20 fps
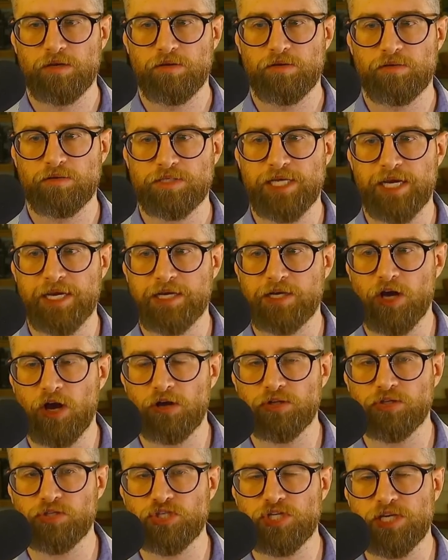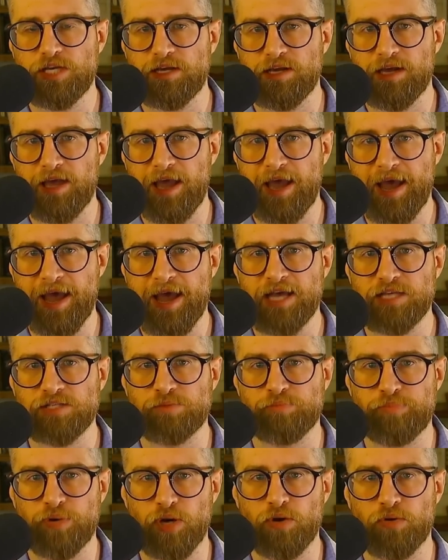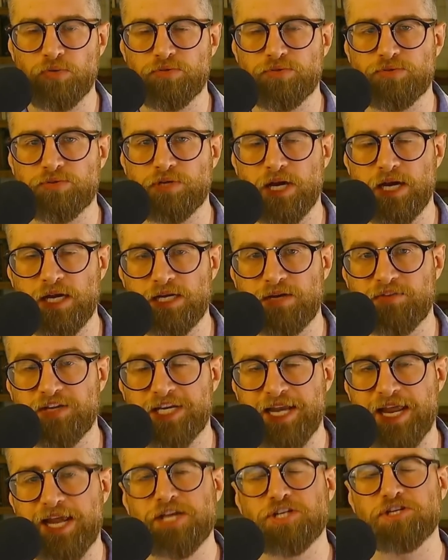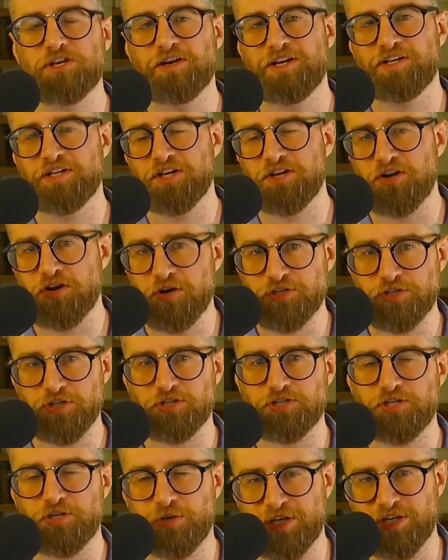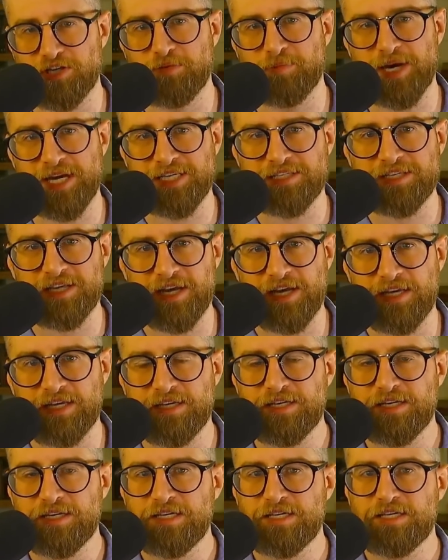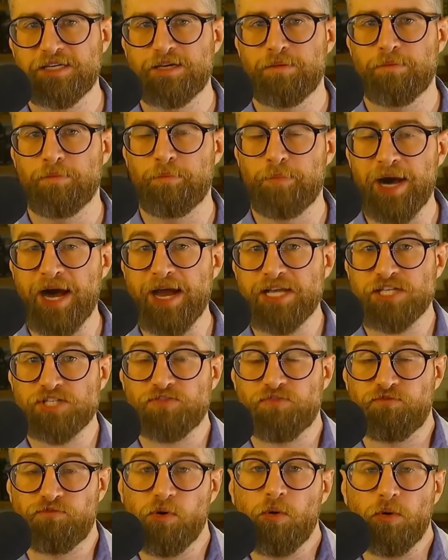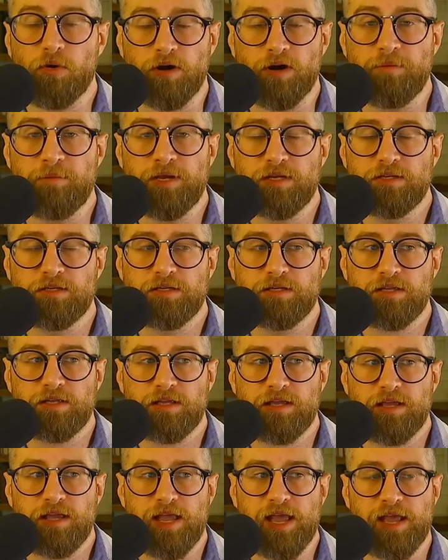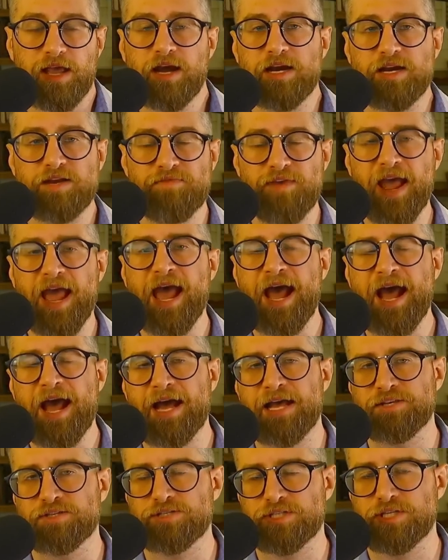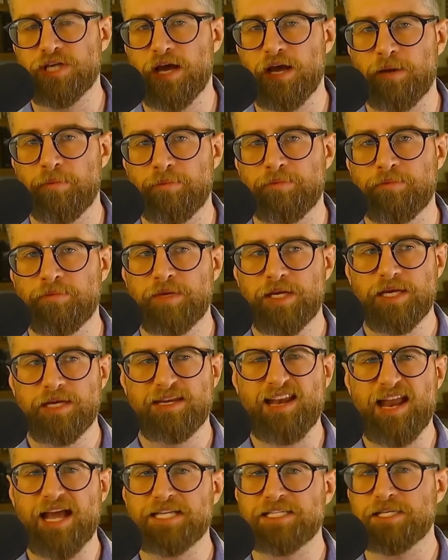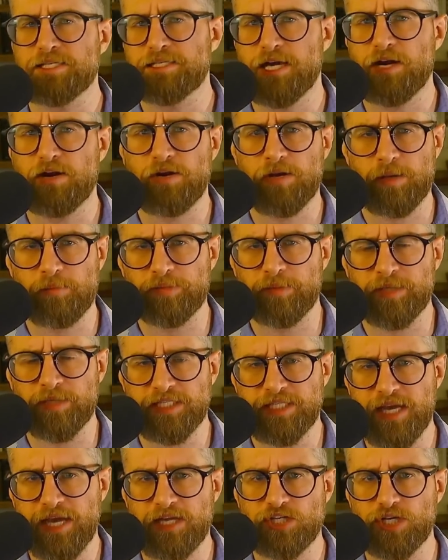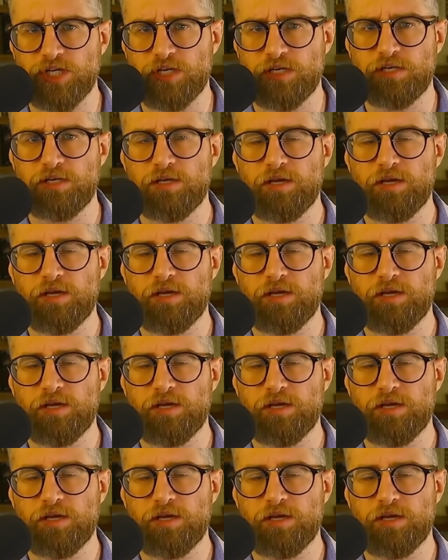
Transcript: Technology has both kind of a nature and a nurture to it, you might say. By its form, it kind of has some necessary implementation,